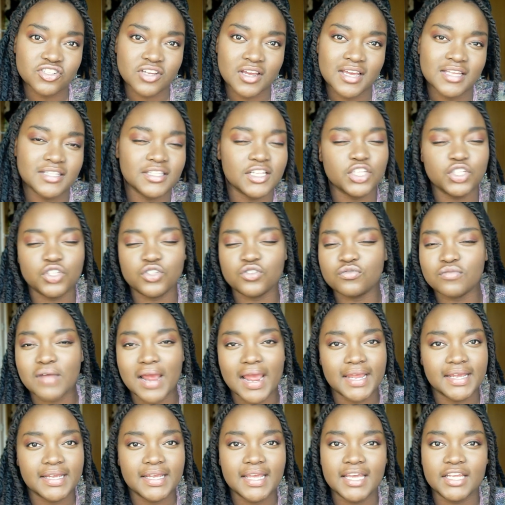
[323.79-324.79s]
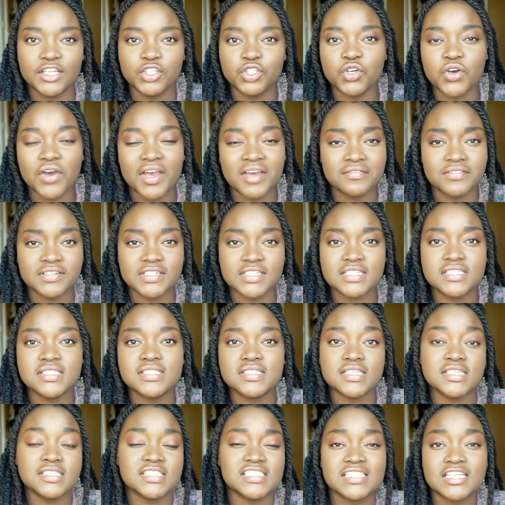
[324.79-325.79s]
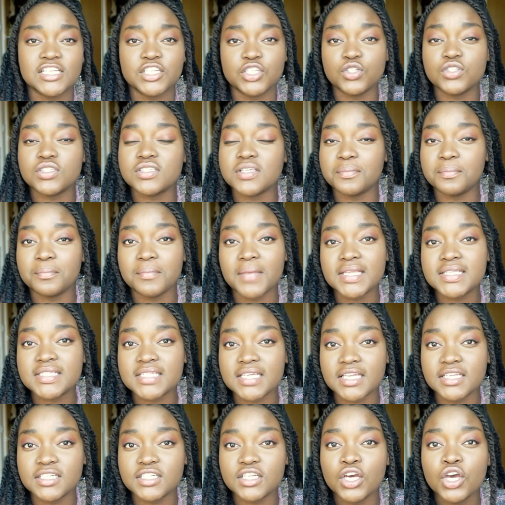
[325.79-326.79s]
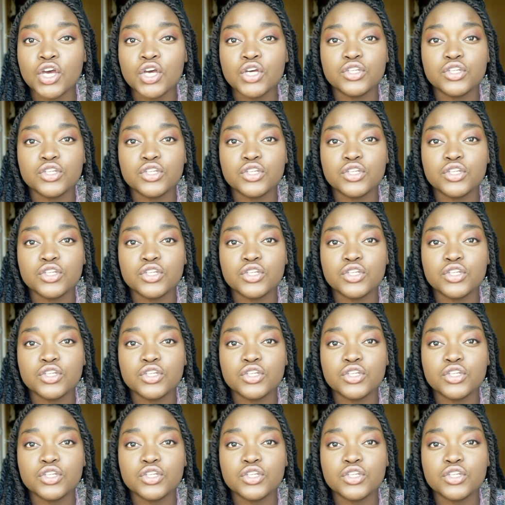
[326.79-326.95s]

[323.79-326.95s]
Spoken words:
and then you write in your evidences, and then you submit it